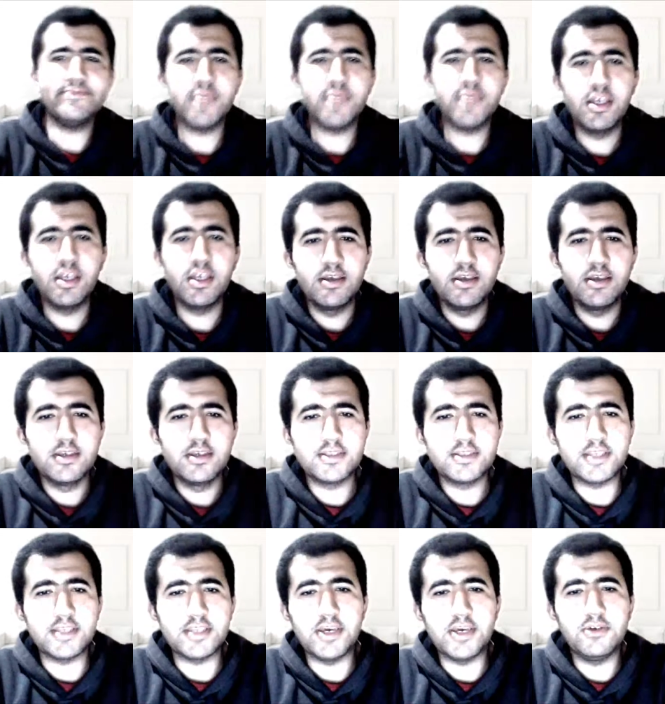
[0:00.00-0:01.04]

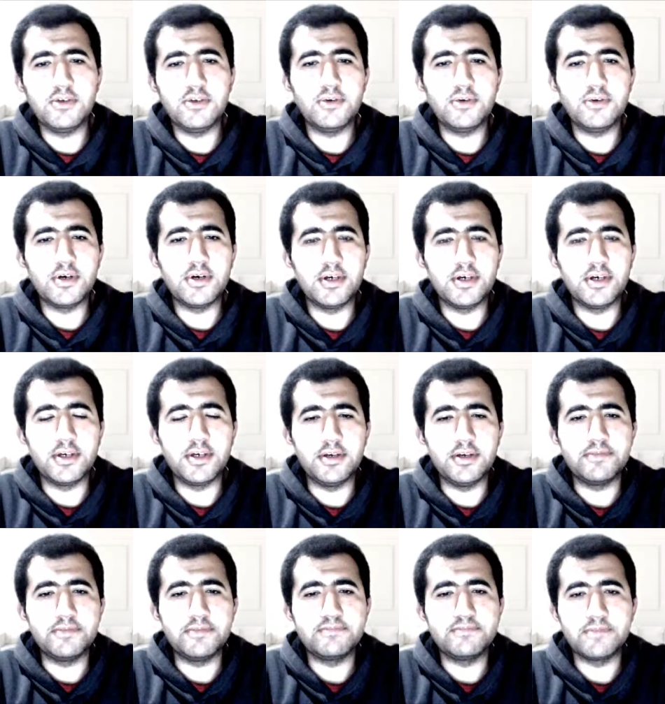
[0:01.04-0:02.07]
So uh,
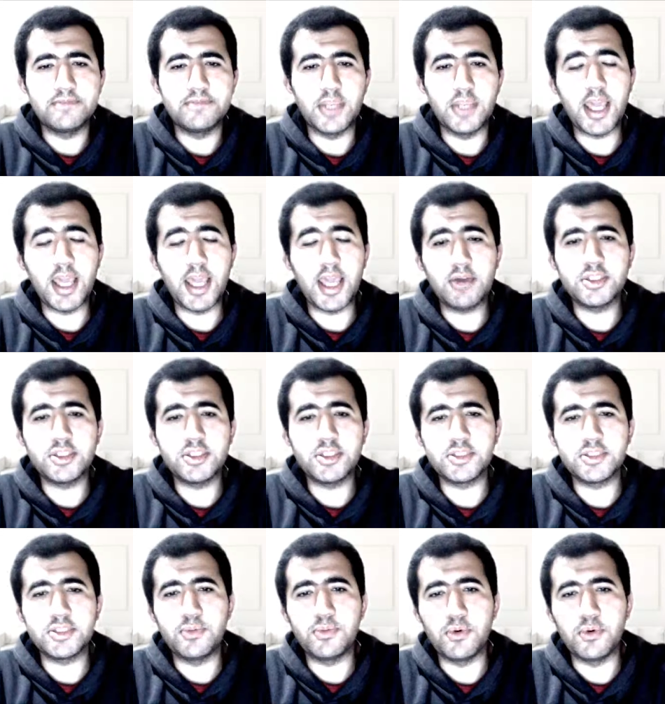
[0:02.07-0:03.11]
language is
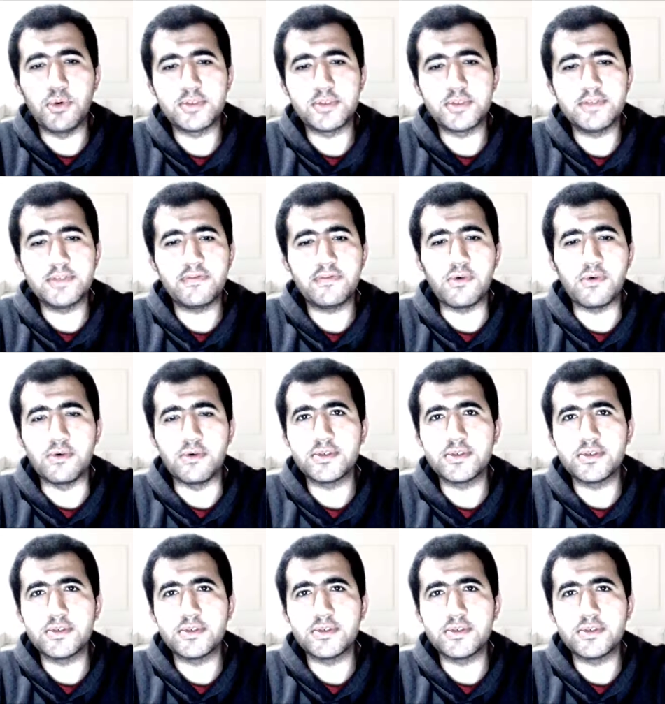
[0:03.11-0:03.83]
important, of course.